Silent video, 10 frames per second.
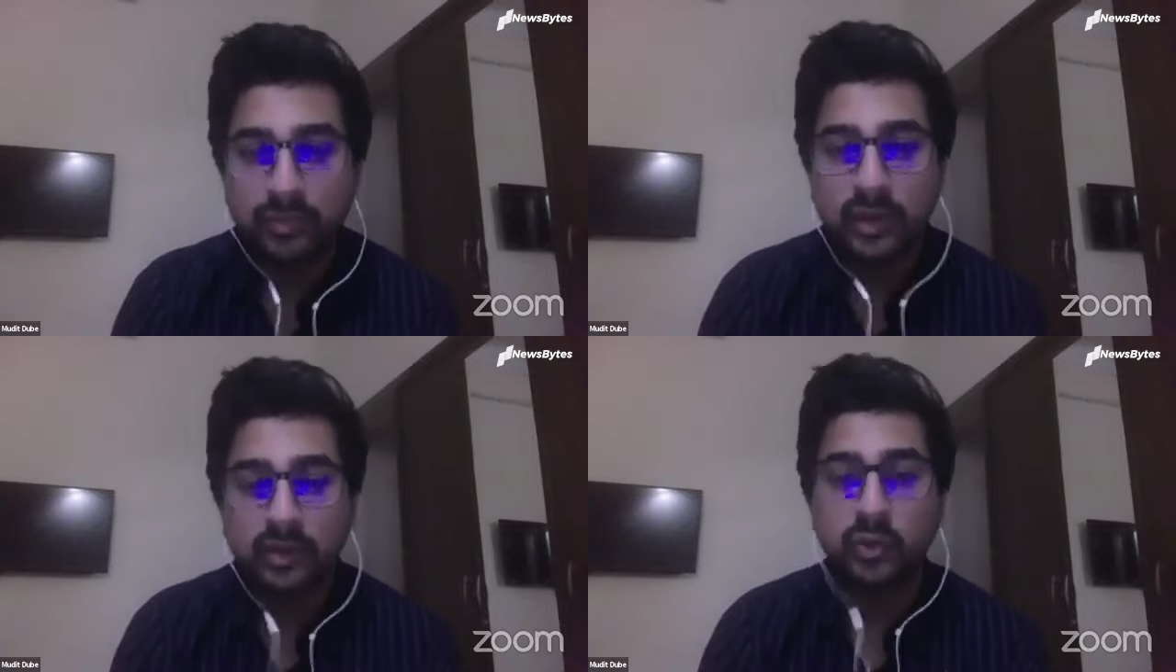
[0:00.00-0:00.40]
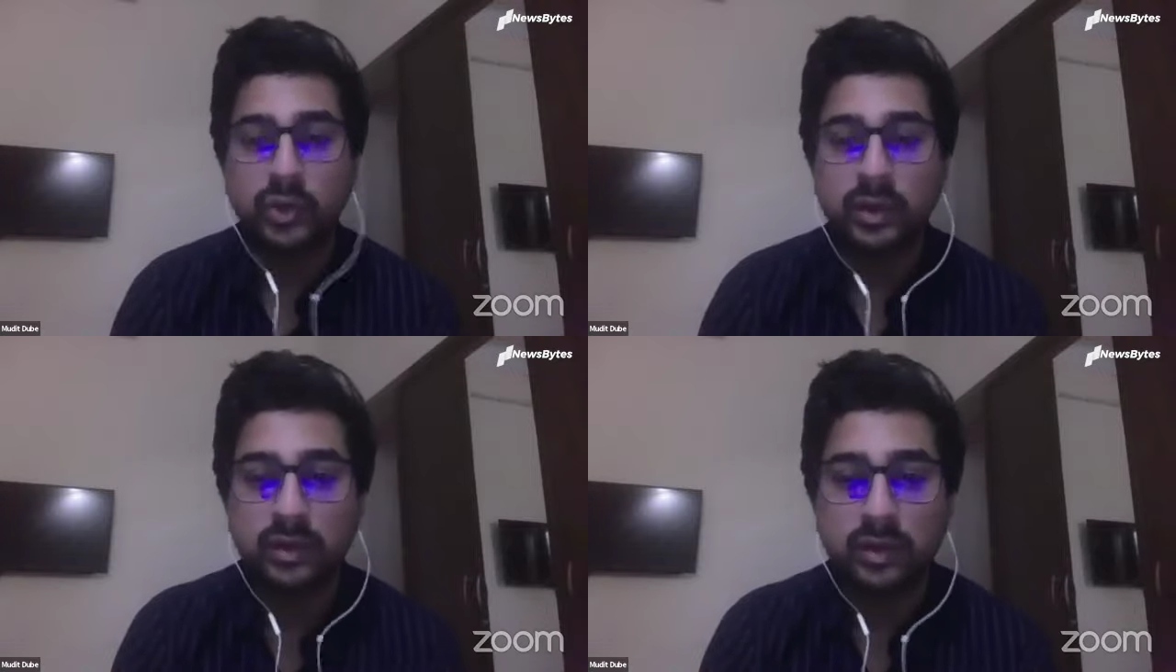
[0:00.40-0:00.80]

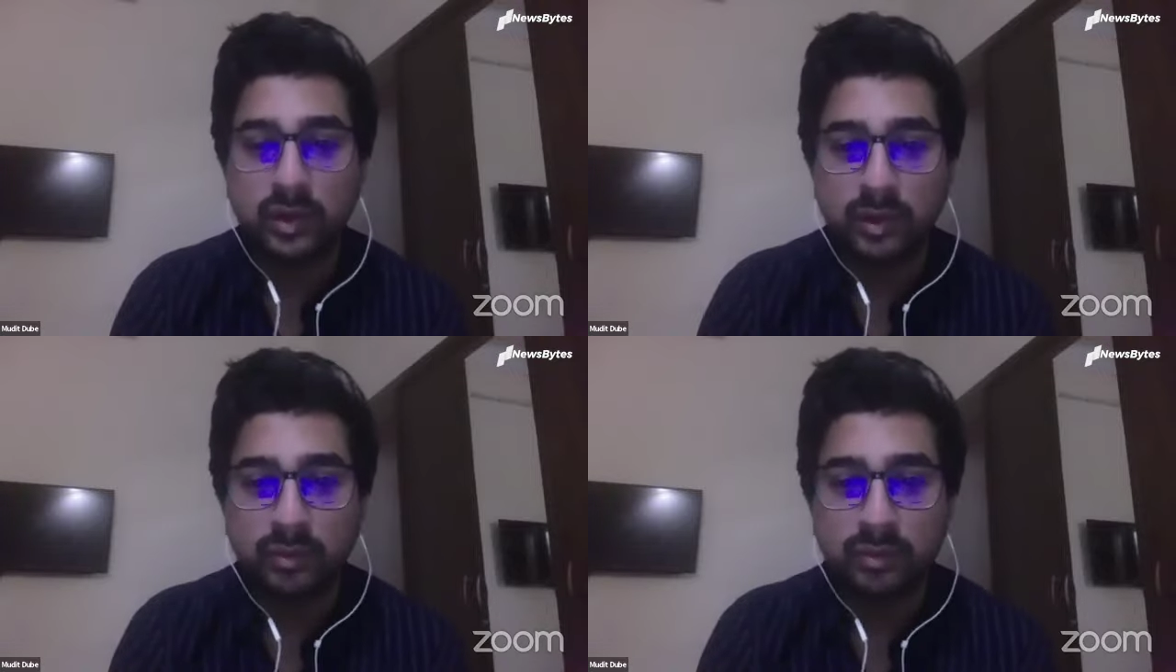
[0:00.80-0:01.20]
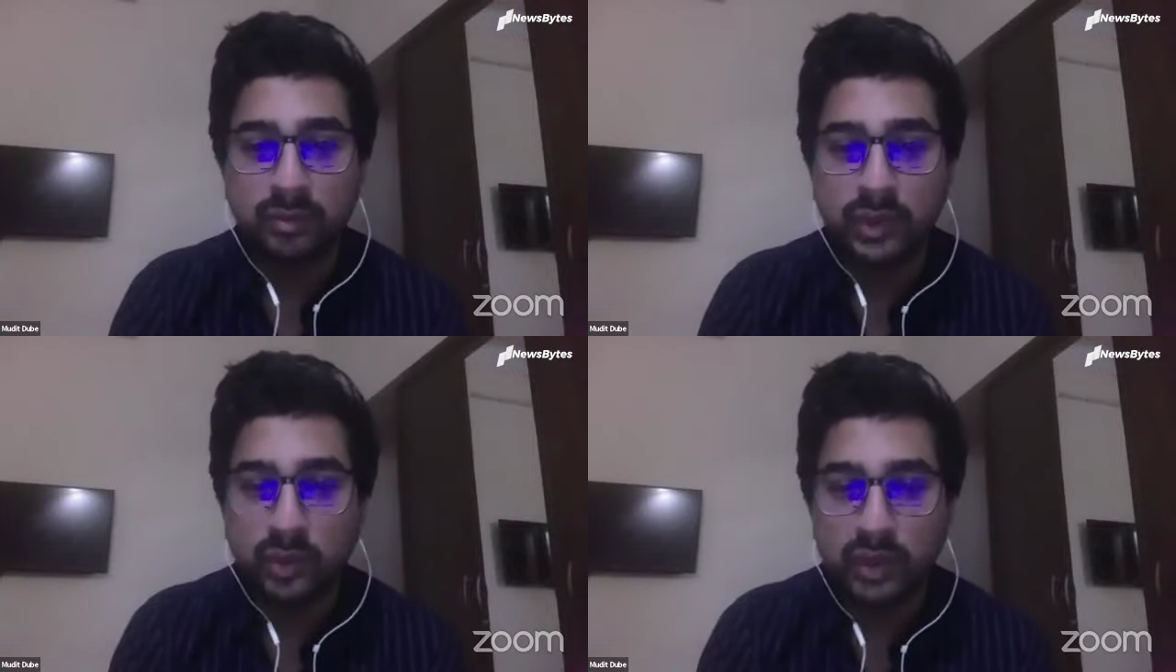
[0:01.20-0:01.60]
growing
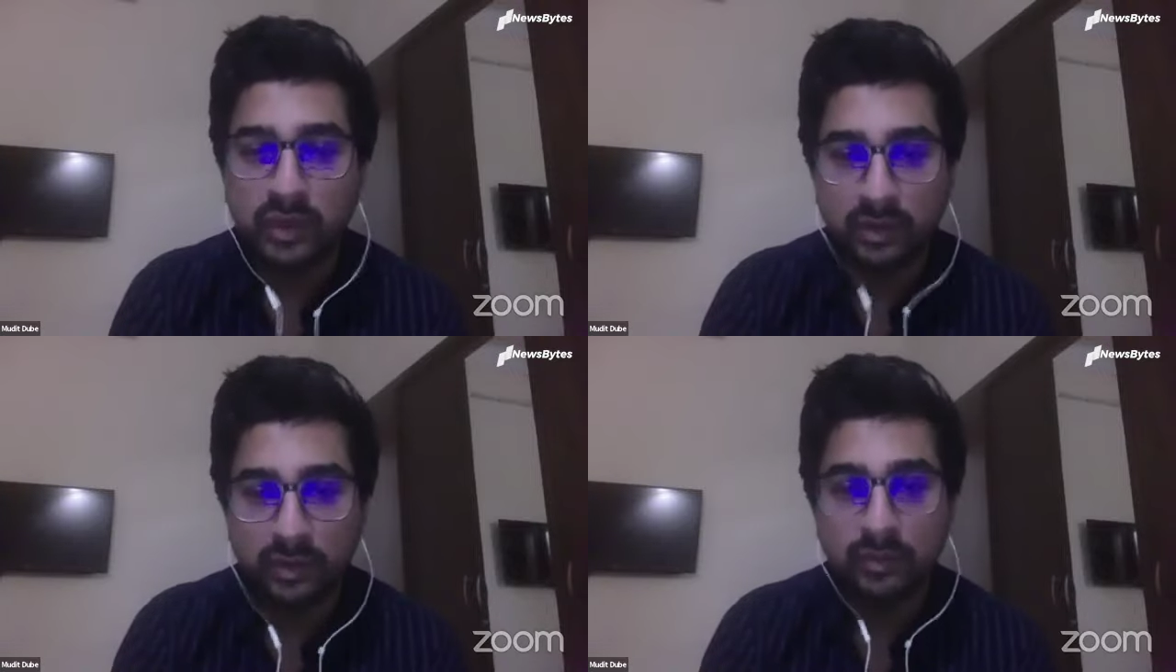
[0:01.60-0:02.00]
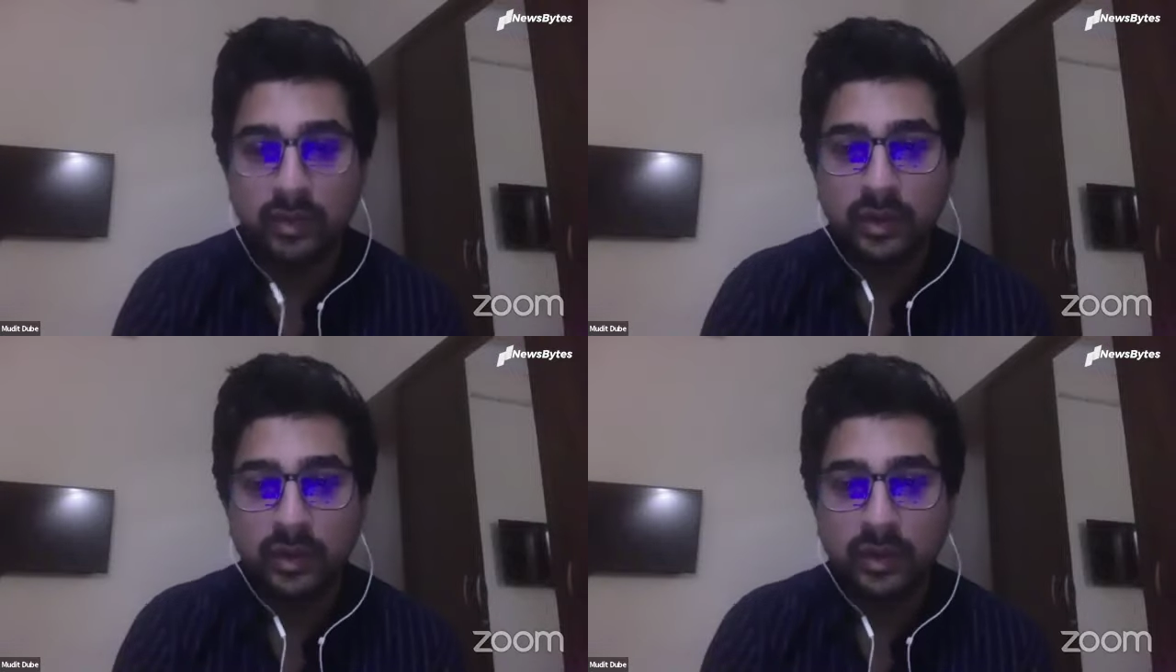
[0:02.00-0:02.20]
neonatal